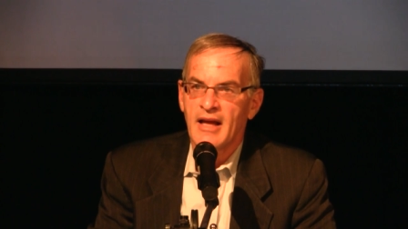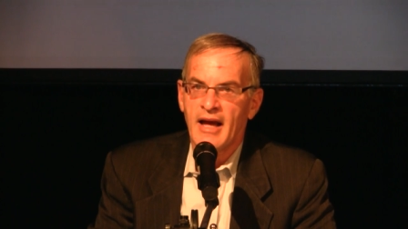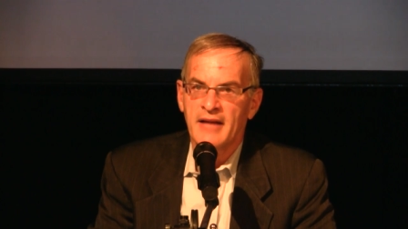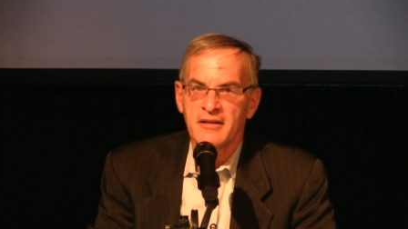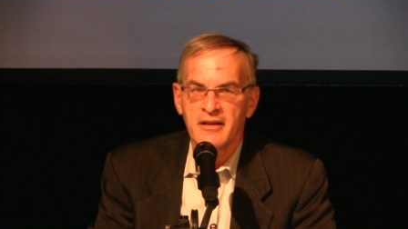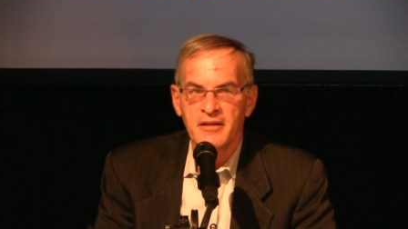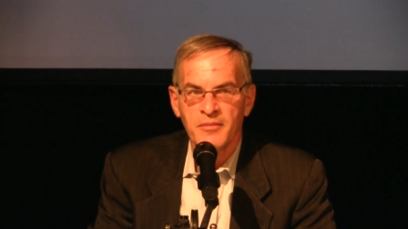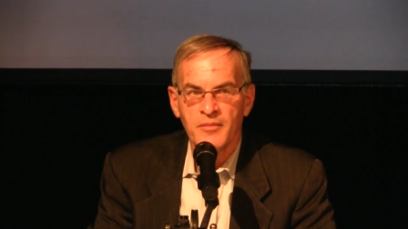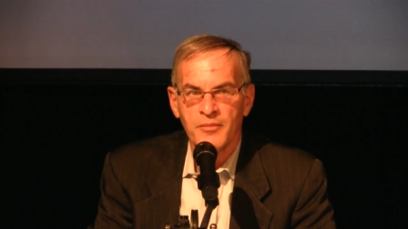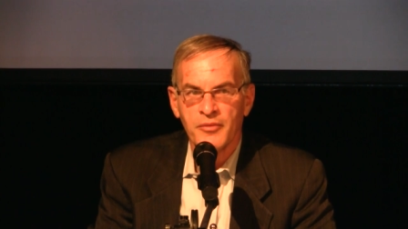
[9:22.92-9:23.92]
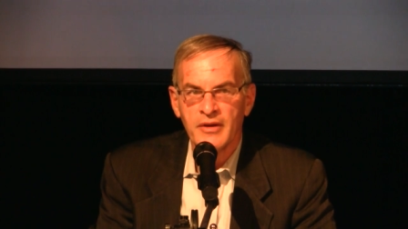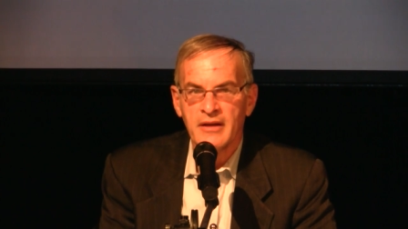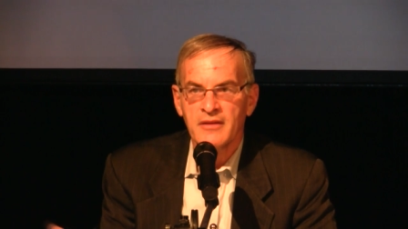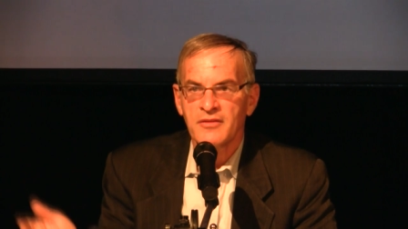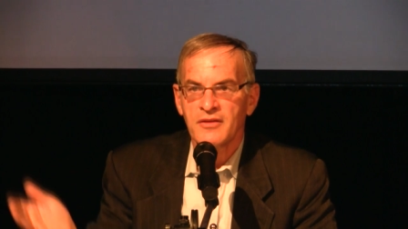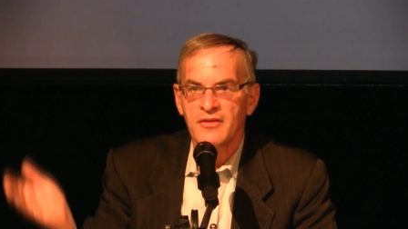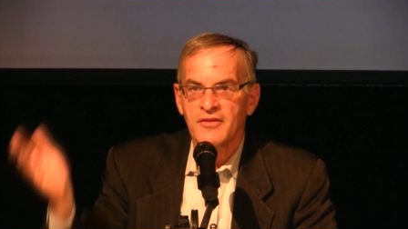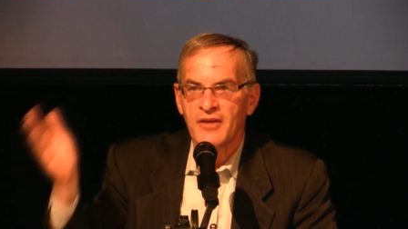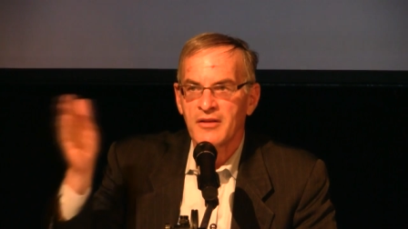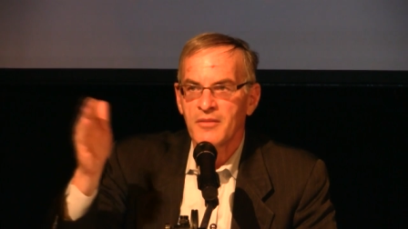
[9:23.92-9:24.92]
and it brings the
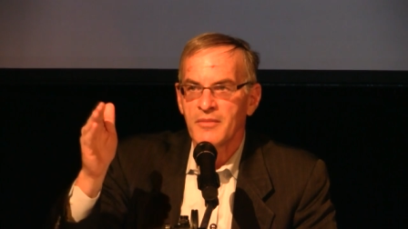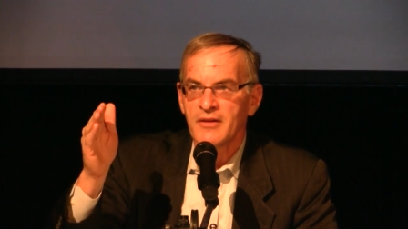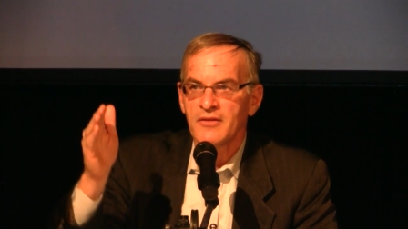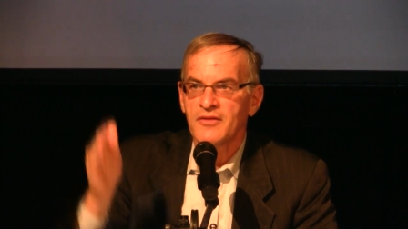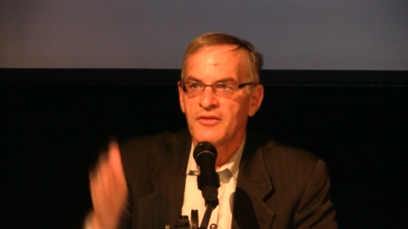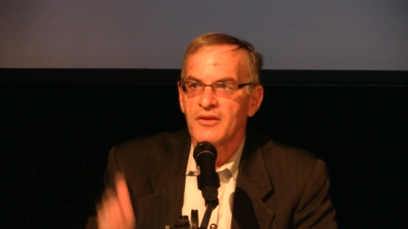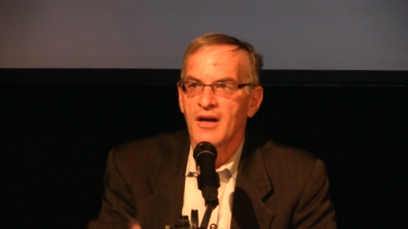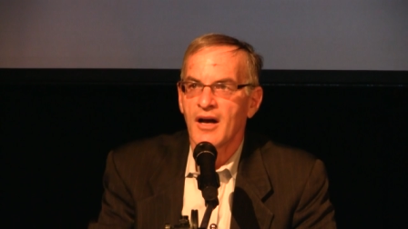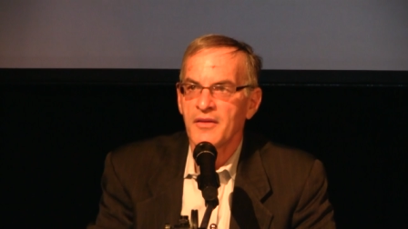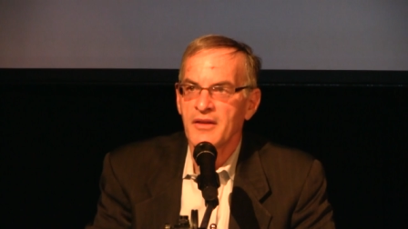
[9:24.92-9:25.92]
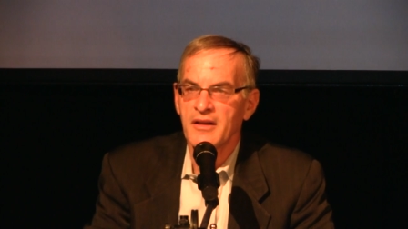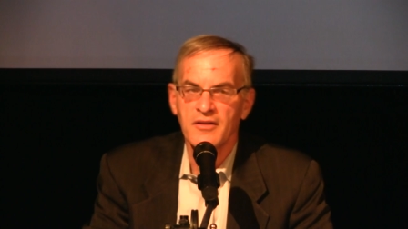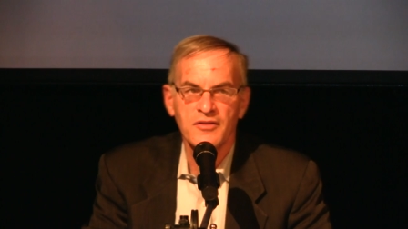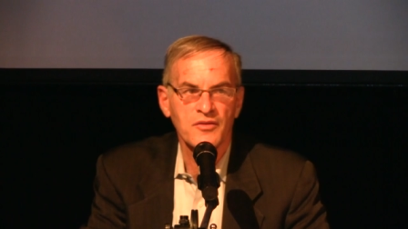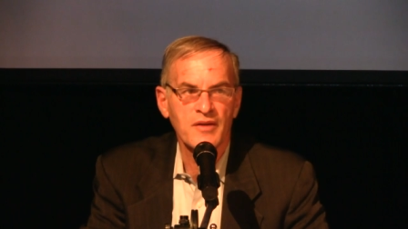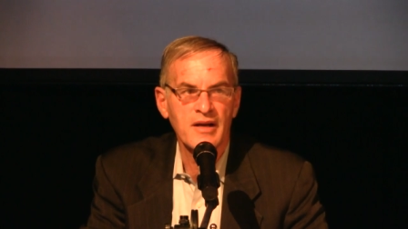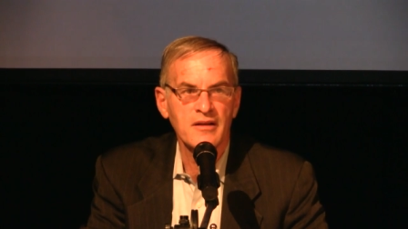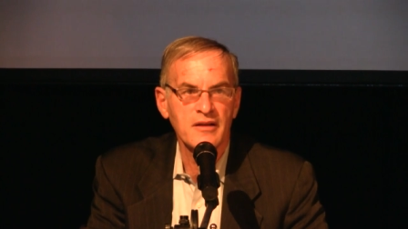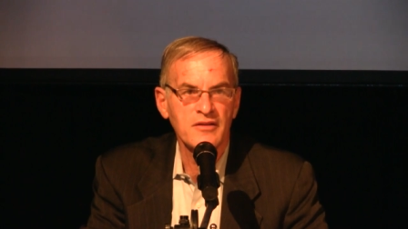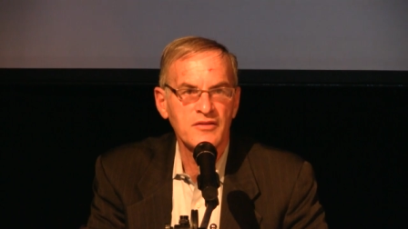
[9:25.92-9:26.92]
settlements on the
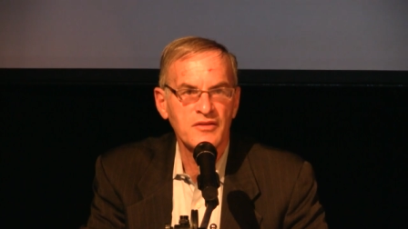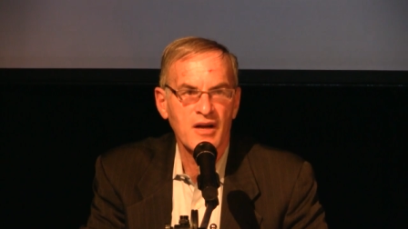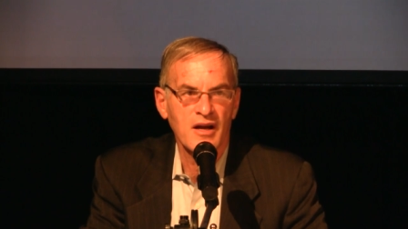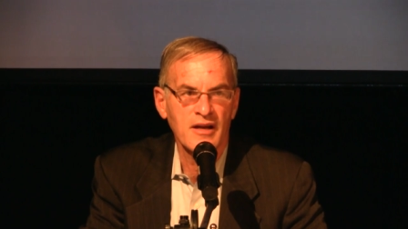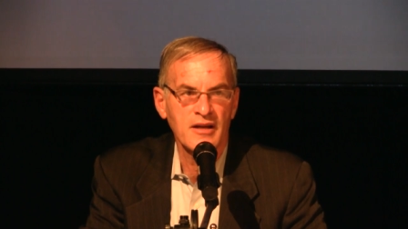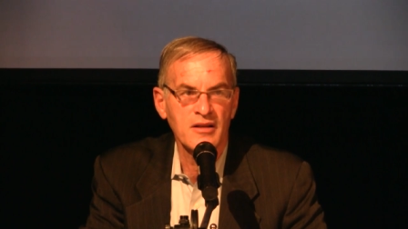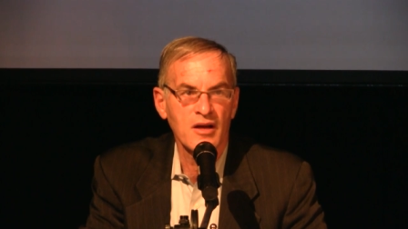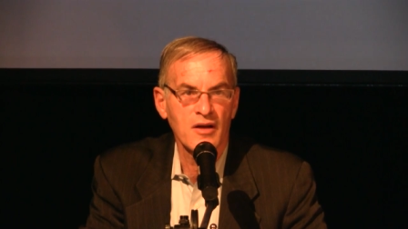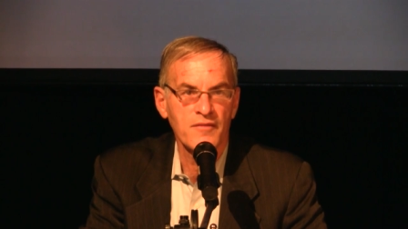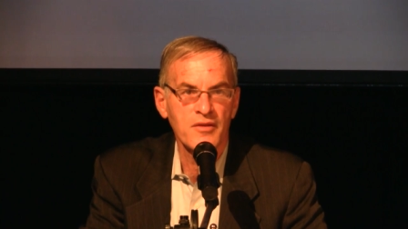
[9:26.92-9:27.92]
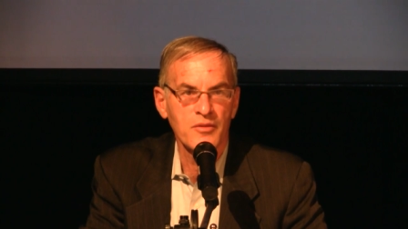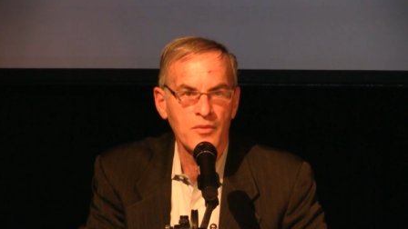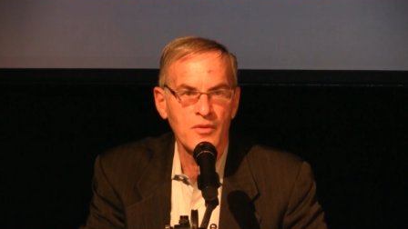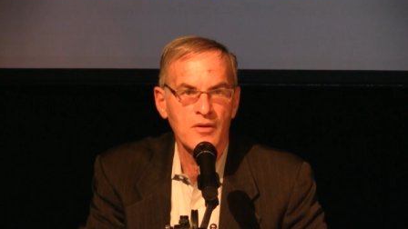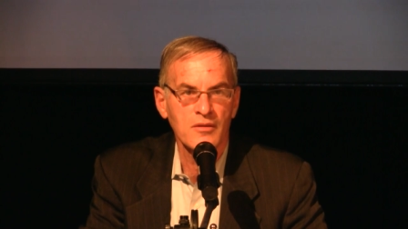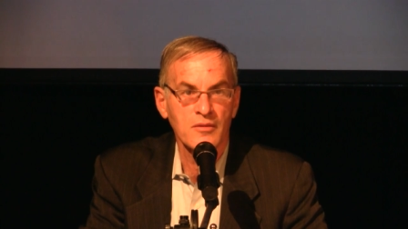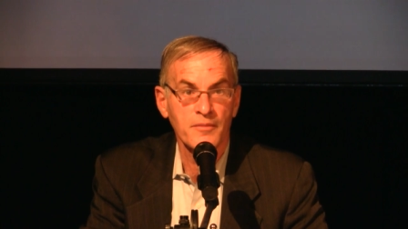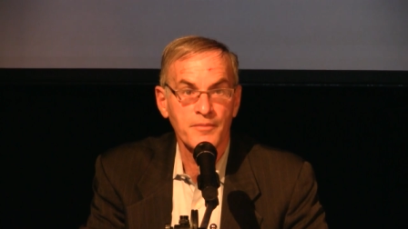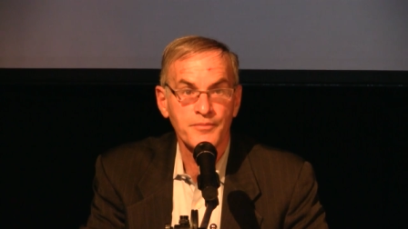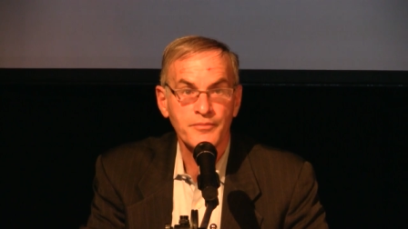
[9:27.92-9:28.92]
Israeli side of the
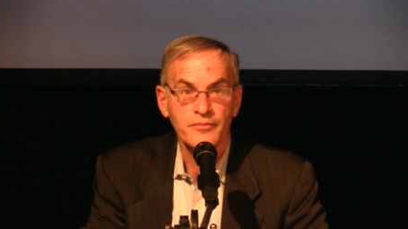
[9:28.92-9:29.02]
wall.